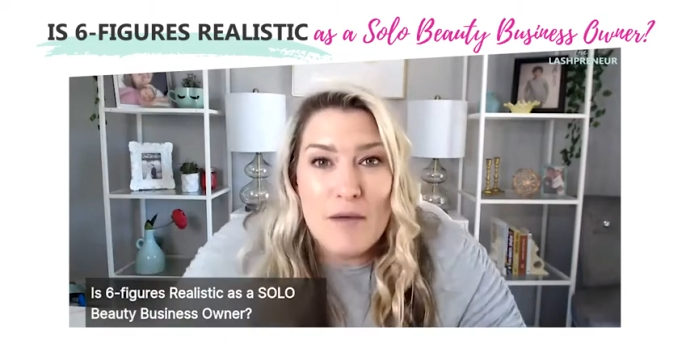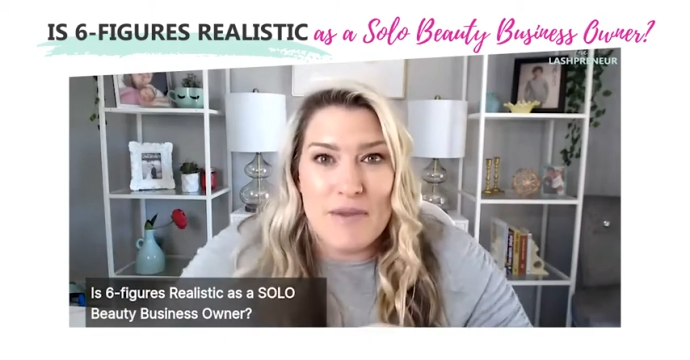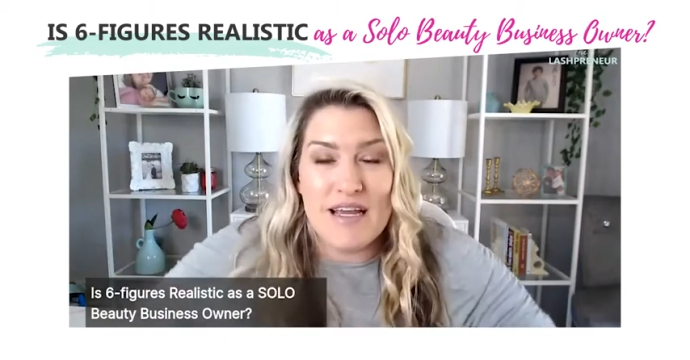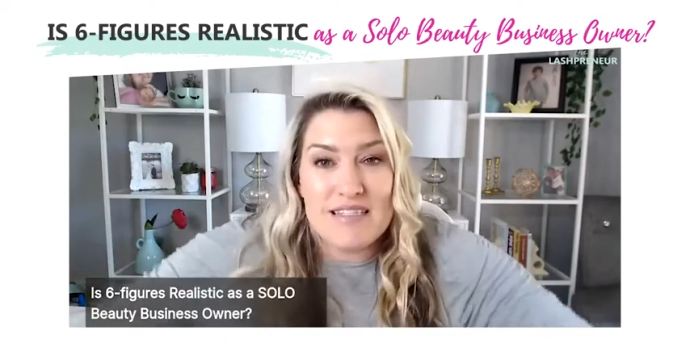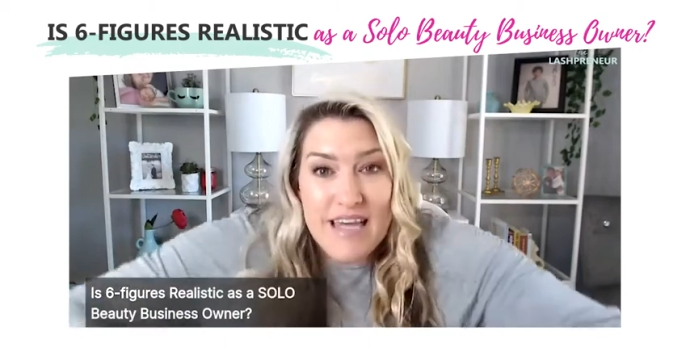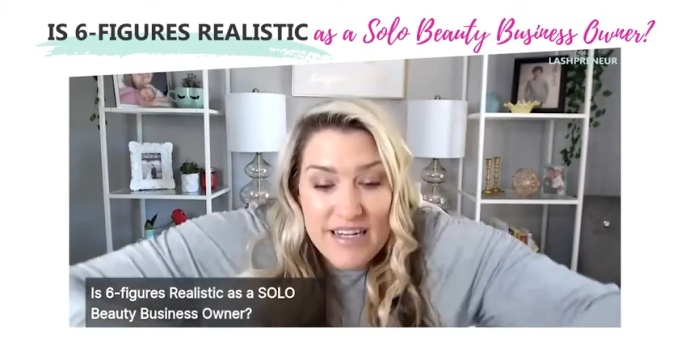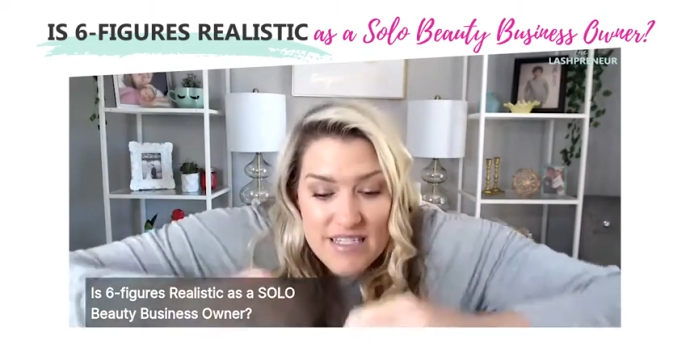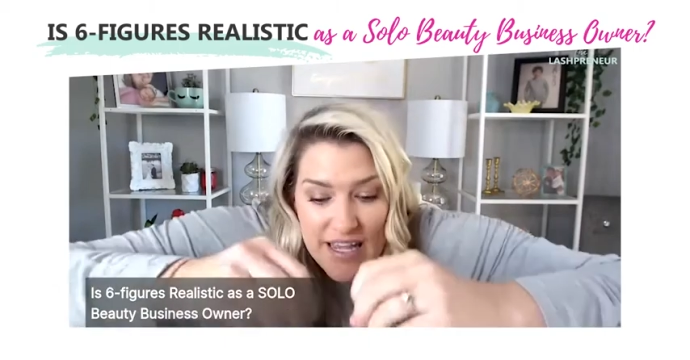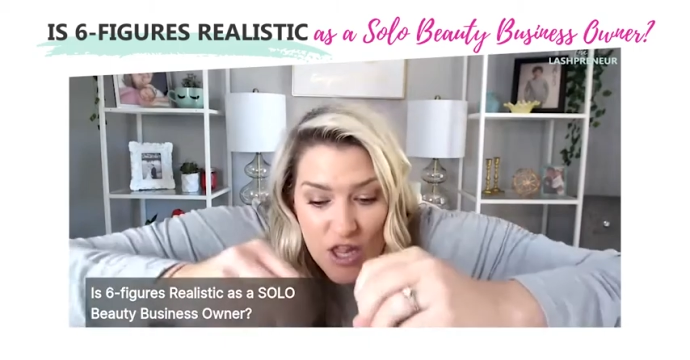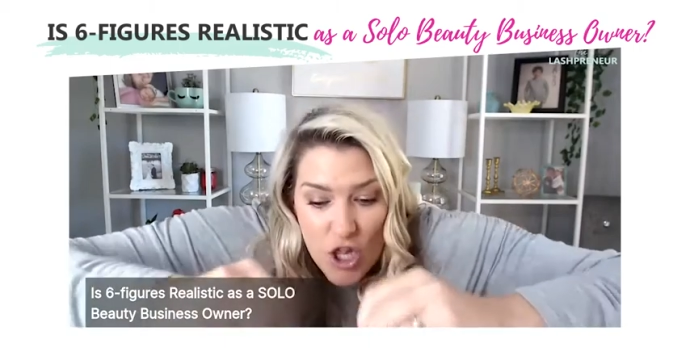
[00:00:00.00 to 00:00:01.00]
because that is
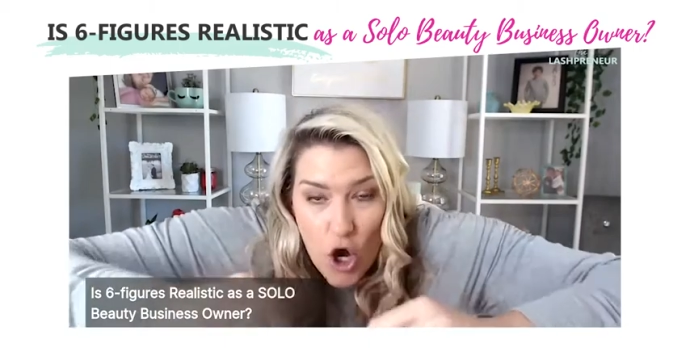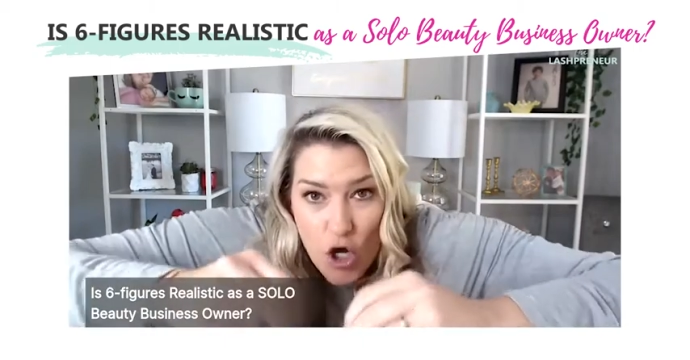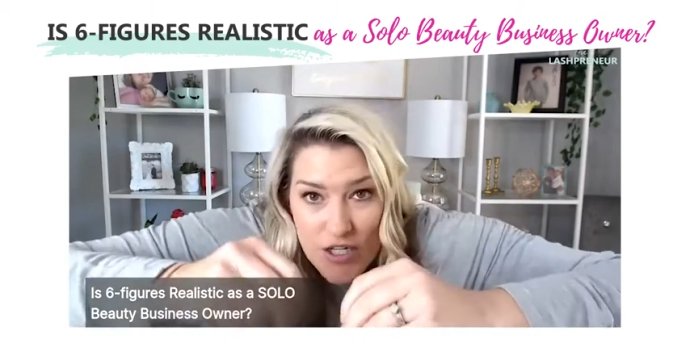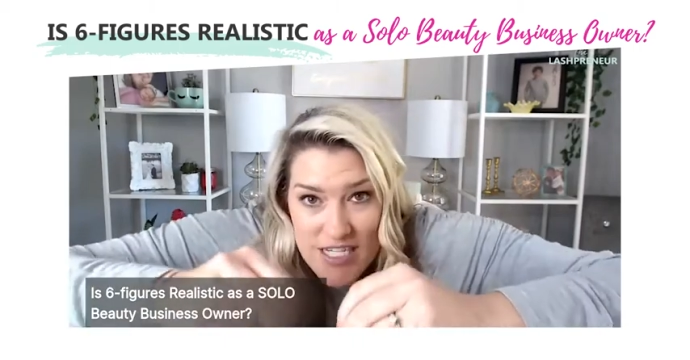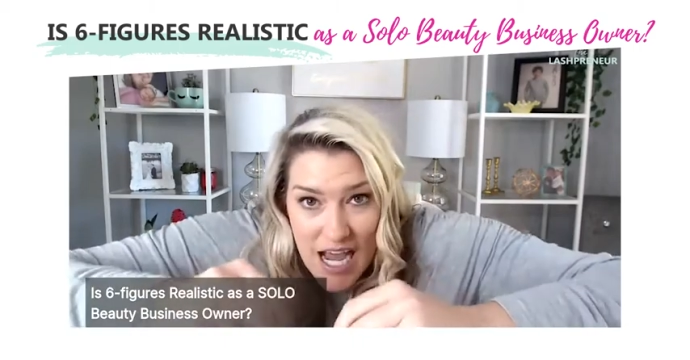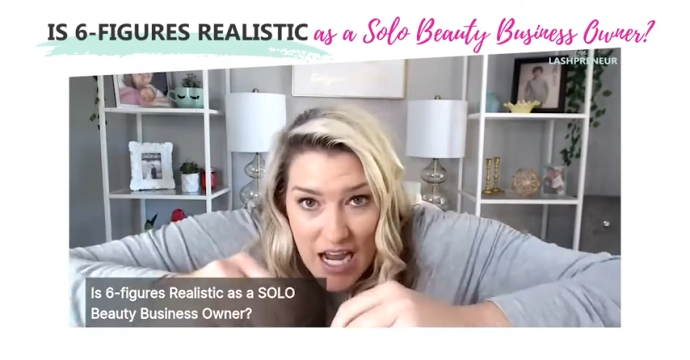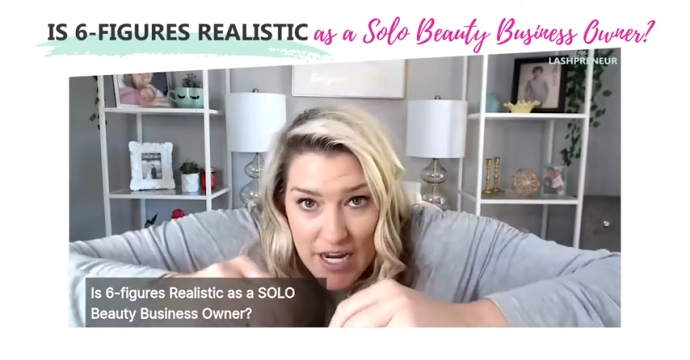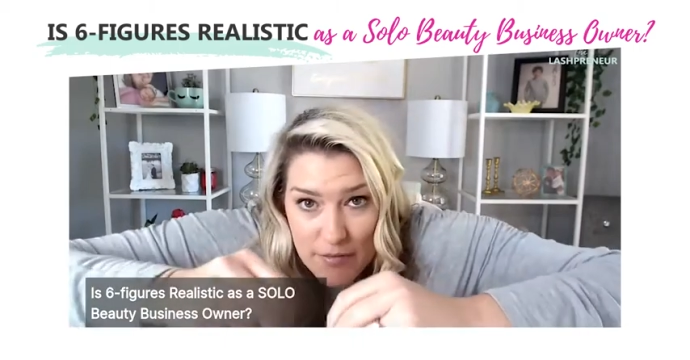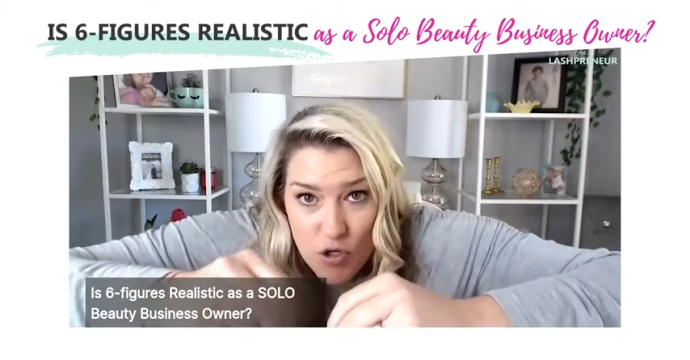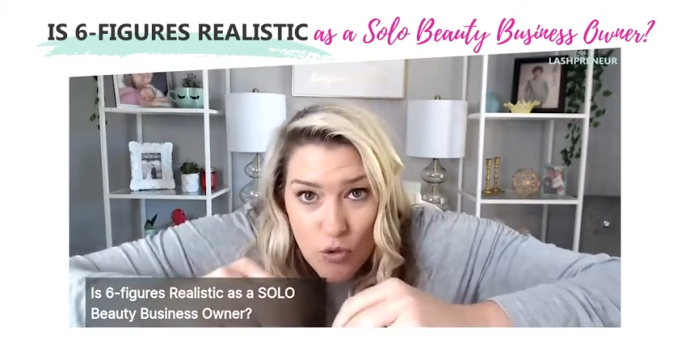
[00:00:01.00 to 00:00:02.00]
a long
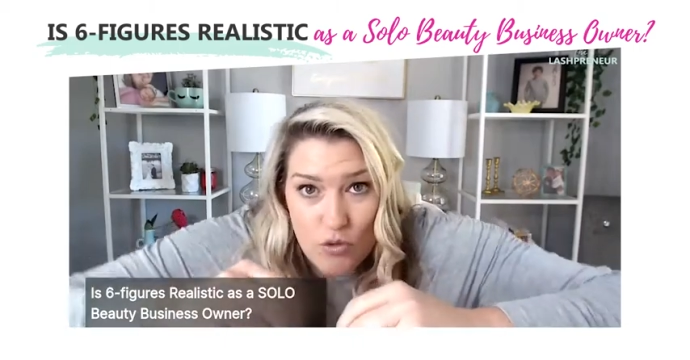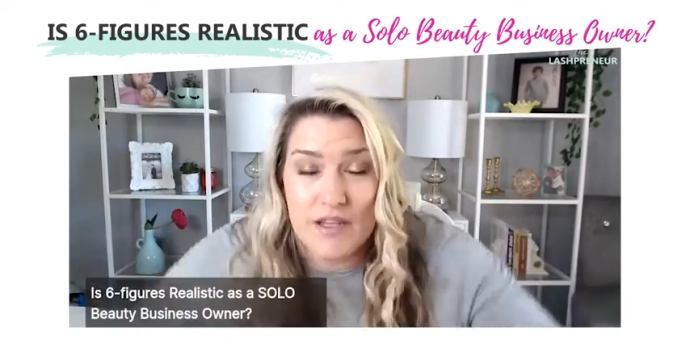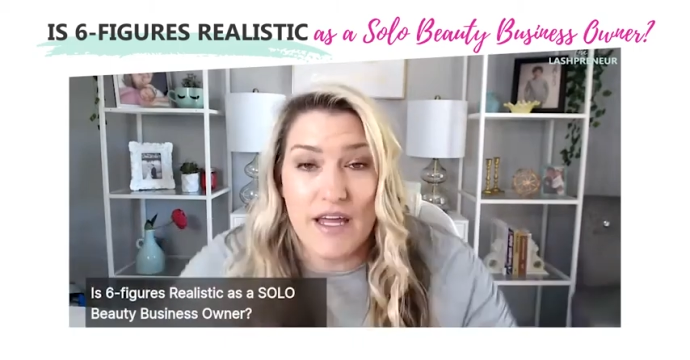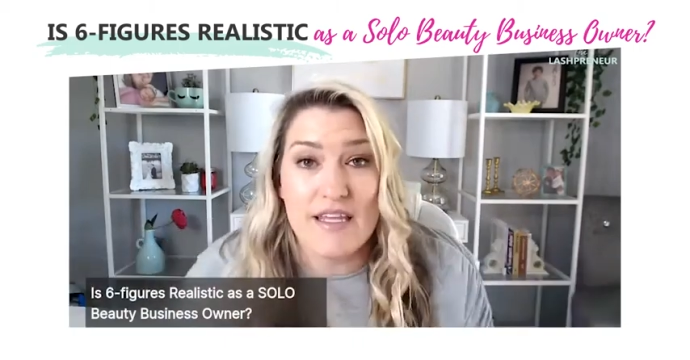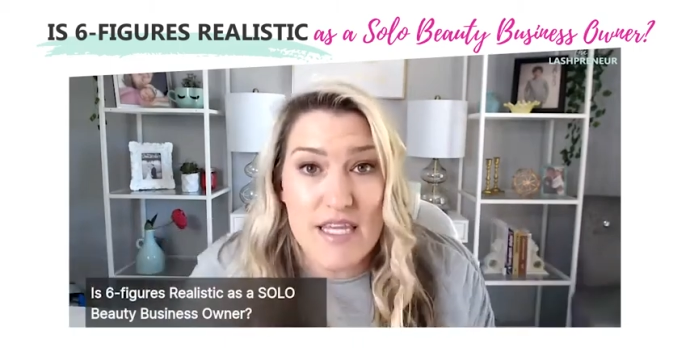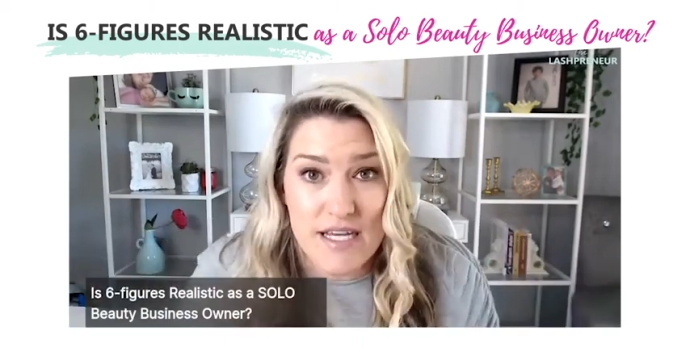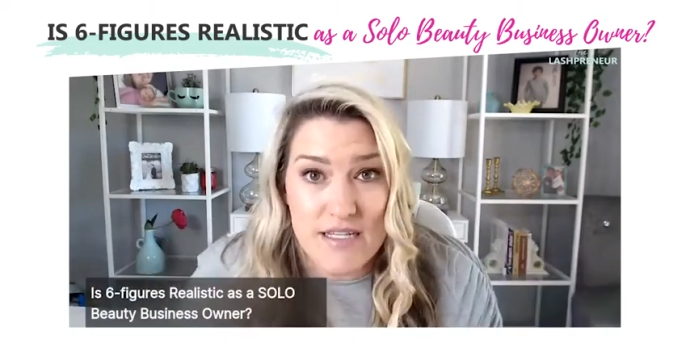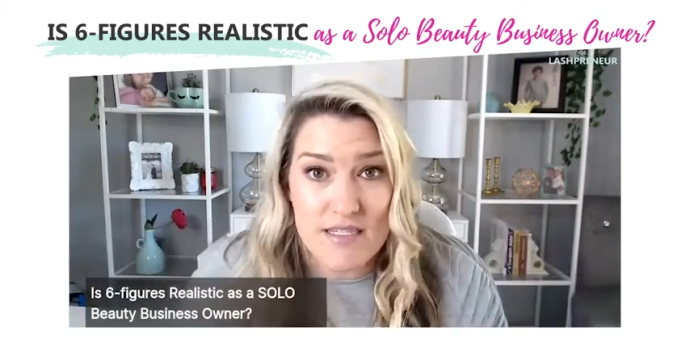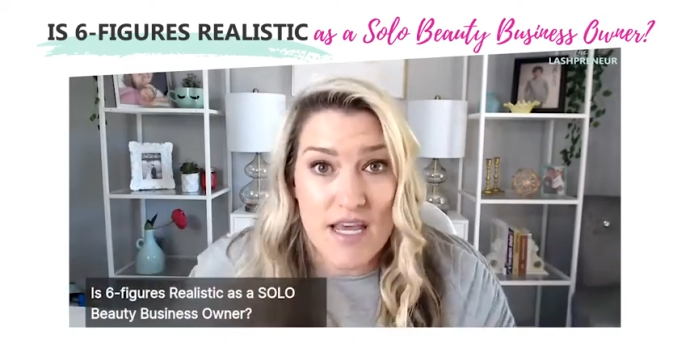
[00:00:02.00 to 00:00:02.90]
time to hold it like this.